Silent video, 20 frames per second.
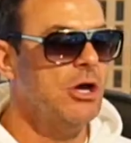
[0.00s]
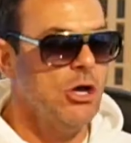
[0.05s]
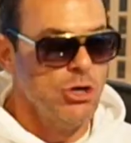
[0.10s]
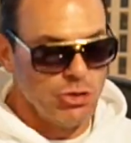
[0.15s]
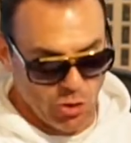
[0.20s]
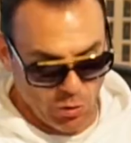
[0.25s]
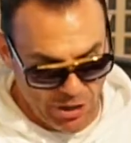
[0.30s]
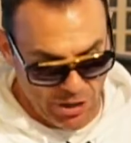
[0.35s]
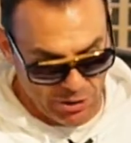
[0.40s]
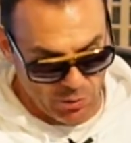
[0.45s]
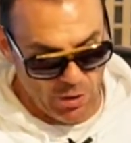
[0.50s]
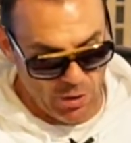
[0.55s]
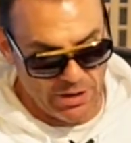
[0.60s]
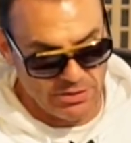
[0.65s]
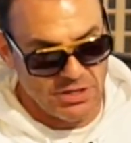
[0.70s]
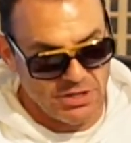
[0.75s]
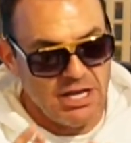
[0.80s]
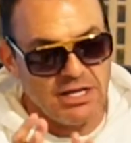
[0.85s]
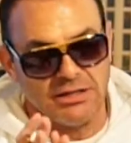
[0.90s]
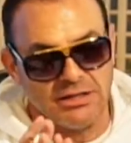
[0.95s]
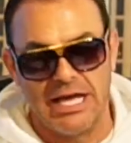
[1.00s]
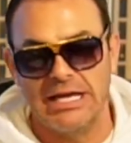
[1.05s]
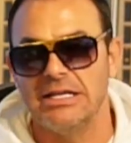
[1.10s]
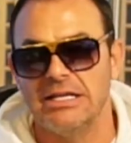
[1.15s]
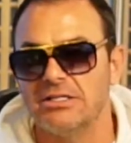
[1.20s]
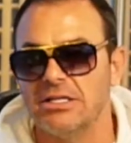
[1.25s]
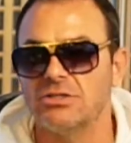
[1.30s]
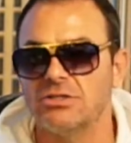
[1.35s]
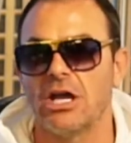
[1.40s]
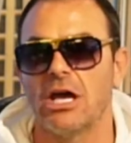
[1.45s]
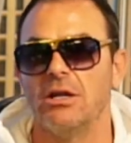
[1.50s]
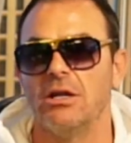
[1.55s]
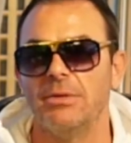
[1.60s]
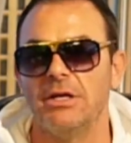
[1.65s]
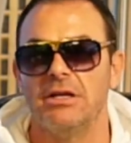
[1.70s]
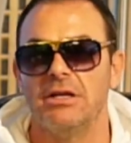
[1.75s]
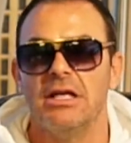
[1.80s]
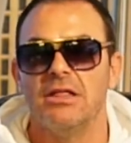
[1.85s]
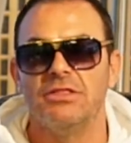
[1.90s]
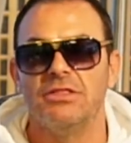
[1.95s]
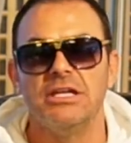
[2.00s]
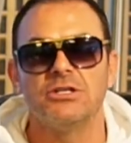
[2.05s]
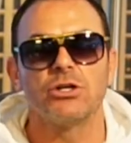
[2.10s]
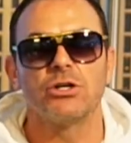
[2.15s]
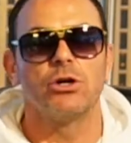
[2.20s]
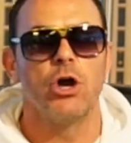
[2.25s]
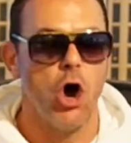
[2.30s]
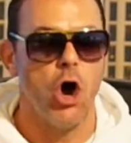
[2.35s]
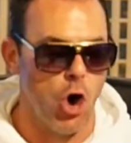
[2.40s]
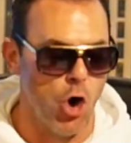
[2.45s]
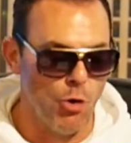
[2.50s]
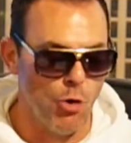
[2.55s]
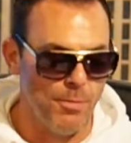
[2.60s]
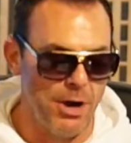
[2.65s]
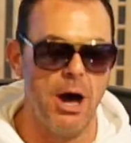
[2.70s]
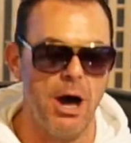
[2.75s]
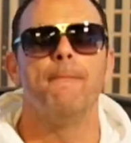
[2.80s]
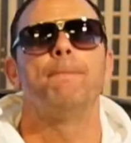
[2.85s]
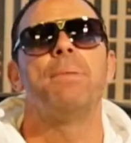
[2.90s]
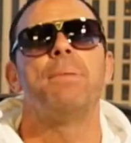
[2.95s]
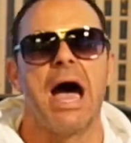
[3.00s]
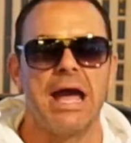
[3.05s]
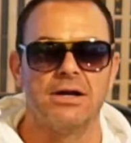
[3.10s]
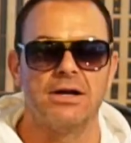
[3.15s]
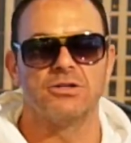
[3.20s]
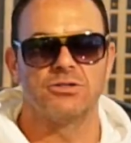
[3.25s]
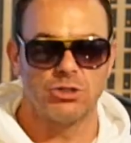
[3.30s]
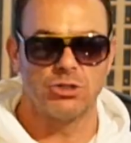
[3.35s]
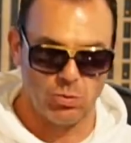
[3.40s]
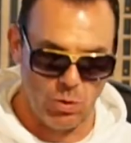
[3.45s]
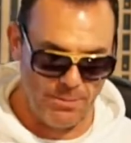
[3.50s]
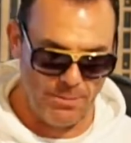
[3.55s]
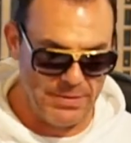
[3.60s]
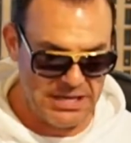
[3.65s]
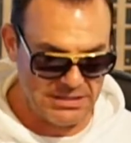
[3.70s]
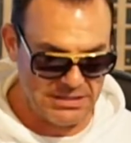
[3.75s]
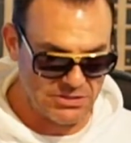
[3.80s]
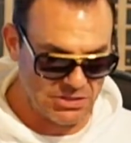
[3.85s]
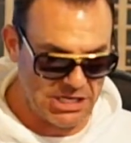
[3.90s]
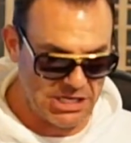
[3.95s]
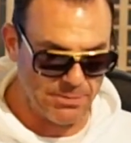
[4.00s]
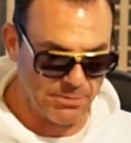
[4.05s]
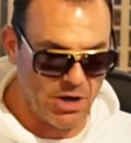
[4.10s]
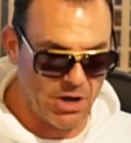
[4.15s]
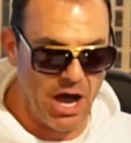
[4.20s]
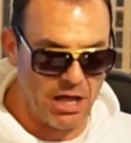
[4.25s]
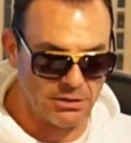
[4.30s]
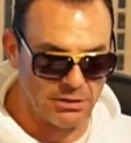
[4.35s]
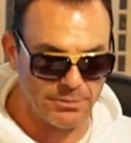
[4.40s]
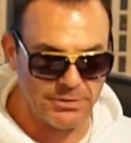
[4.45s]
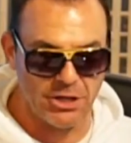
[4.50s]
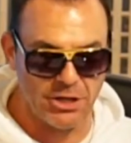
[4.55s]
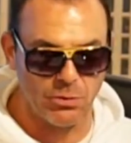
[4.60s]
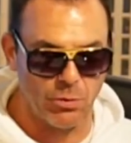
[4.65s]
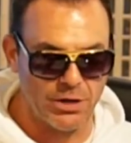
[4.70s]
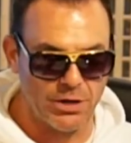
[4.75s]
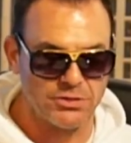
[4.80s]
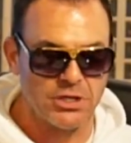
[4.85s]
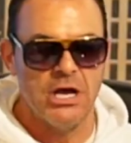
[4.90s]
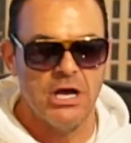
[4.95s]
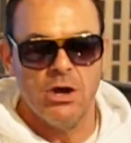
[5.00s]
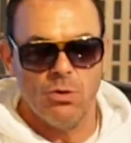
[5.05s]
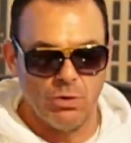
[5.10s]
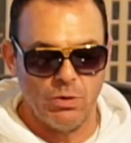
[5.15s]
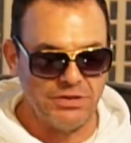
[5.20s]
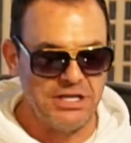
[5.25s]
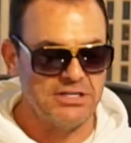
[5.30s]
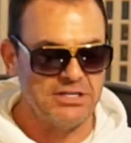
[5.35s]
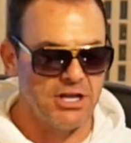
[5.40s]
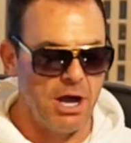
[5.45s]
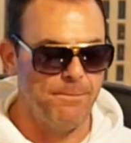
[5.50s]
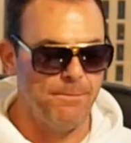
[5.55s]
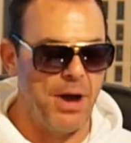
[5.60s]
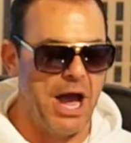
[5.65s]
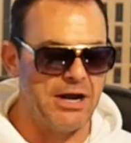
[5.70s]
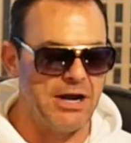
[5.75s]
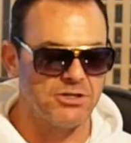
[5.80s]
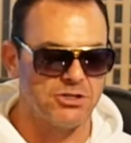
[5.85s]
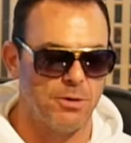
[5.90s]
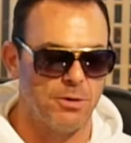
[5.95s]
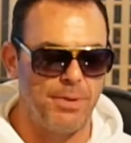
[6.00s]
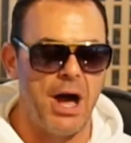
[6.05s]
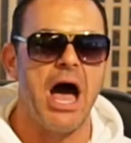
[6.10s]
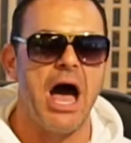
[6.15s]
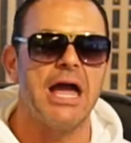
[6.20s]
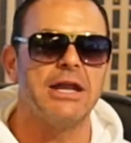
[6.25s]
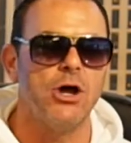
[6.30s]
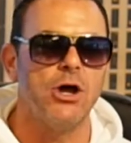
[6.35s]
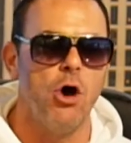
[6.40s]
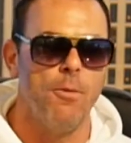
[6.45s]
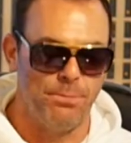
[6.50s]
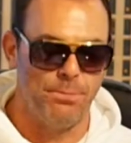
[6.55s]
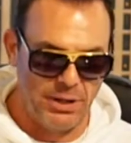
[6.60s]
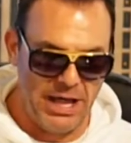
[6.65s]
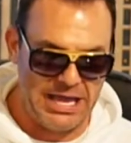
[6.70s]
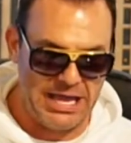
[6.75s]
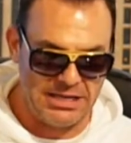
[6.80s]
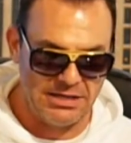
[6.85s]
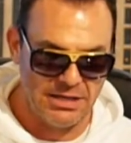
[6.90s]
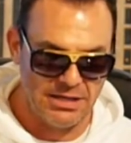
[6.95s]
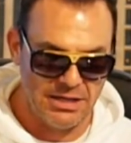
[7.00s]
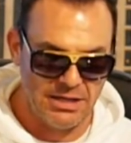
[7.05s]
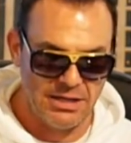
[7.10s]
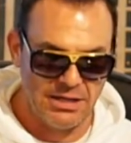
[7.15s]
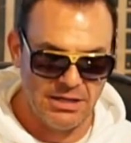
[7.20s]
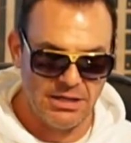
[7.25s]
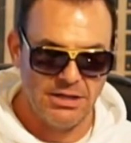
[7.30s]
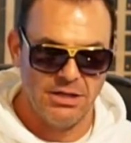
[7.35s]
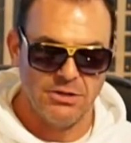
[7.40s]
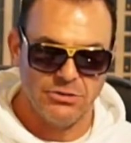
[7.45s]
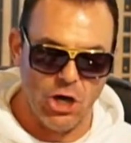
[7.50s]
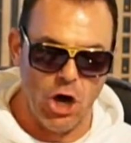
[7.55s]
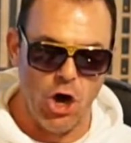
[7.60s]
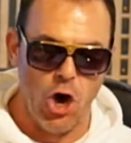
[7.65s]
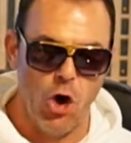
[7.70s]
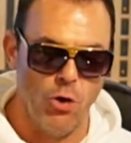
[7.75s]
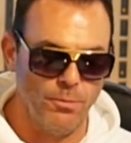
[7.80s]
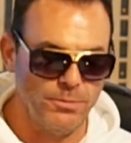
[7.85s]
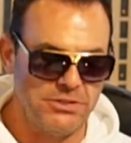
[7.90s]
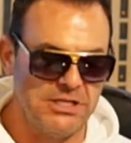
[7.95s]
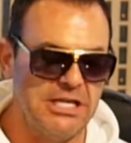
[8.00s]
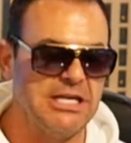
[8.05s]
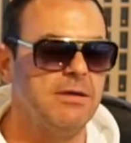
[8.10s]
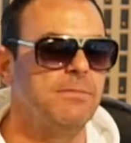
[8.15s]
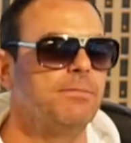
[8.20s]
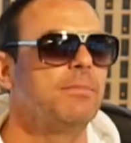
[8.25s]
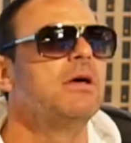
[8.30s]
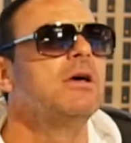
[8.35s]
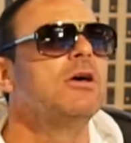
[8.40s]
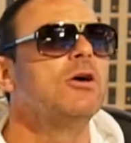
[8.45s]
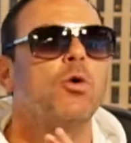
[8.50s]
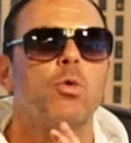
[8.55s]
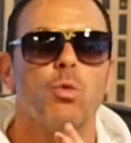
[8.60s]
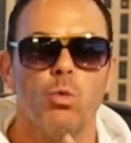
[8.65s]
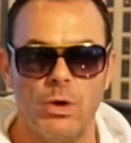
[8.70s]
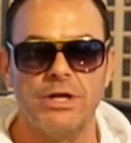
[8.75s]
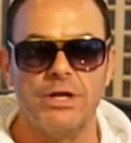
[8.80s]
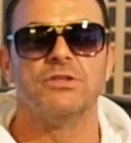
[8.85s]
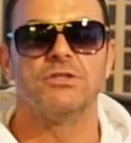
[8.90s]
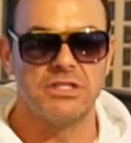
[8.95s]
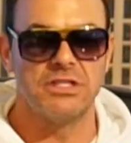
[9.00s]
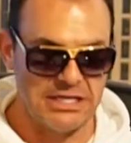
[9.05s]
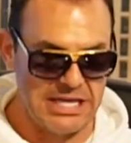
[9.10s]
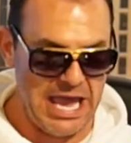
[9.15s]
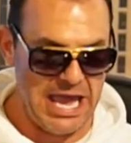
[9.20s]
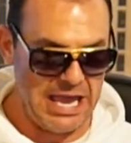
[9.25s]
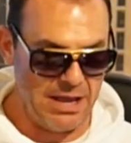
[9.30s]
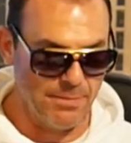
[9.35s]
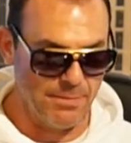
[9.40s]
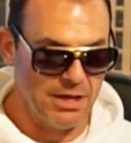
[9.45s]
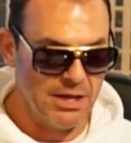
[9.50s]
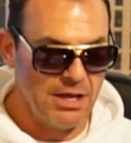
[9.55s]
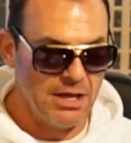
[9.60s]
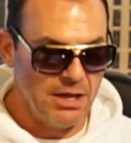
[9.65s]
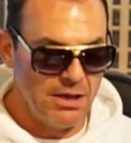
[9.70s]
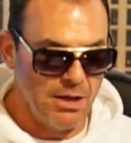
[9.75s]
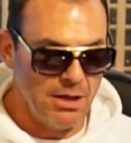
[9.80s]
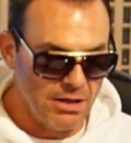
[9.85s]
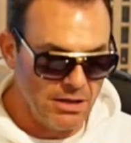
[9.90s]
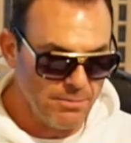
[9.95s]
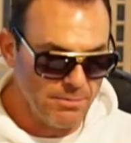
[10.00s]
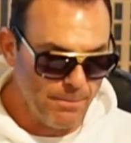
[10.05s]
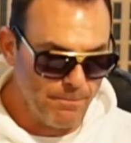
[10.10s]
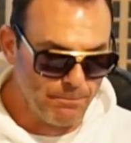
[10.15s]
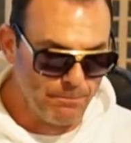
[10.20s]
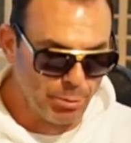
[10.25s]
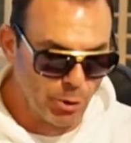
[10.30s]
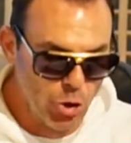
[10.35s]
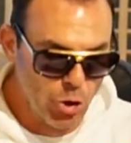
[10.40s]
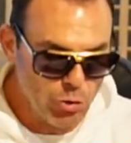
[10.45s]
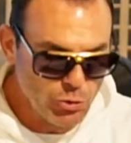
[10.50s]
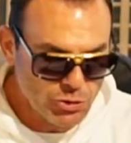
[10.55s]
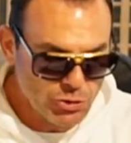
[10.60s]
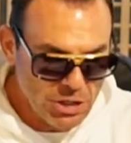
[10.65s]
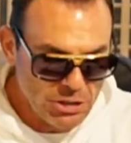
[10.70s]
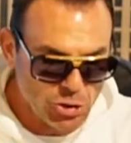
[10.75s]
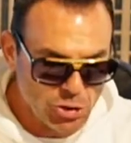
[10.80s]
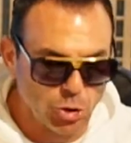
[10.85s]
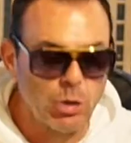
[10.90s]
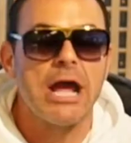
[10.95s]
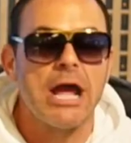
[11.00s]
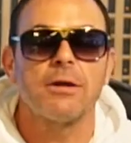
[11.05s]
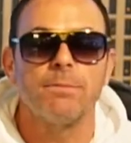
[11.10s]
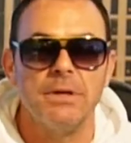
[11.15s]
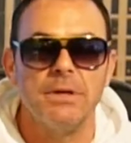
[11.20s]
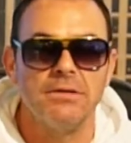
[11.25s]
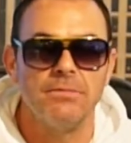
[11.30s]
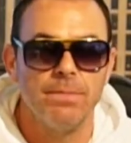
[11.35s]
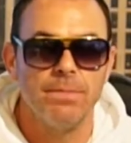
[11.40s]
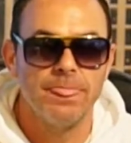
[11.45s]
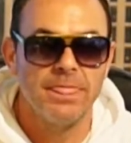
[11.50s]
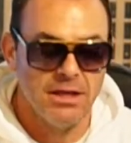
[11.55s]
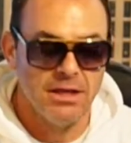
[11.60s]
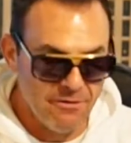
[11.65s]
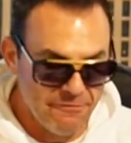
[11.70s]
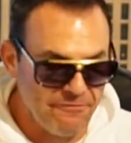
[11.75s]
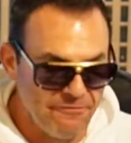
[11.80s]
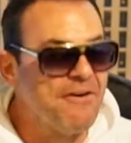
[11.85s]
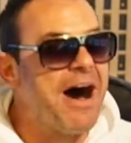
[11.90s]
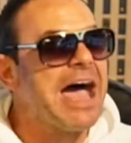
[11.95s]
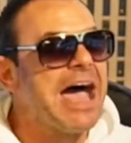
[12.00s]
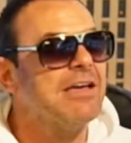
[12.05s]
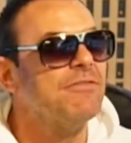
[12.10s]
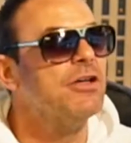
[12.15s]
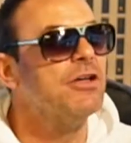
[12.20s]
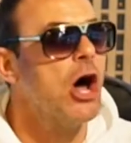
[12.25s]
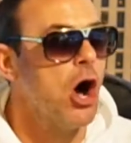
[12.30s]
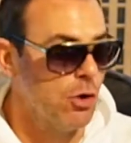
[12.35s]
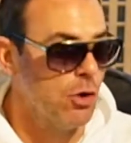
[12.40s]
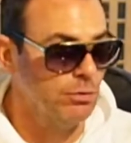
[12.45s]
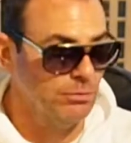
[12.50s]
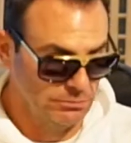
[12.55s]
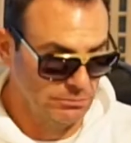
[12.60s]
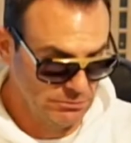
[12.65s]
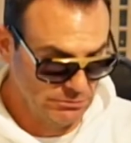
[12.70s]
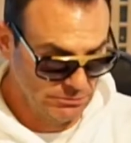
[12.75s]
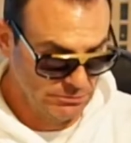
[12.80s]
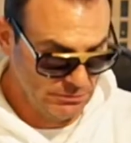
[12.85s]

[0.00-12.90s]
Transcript: So, in other words, ladies and gentlemen, these are home umpires, is what me and Skip call them. In other words, when these umpires are behind home plate, the home team wins the game. Bruce Dreckman, 5 and 0. That's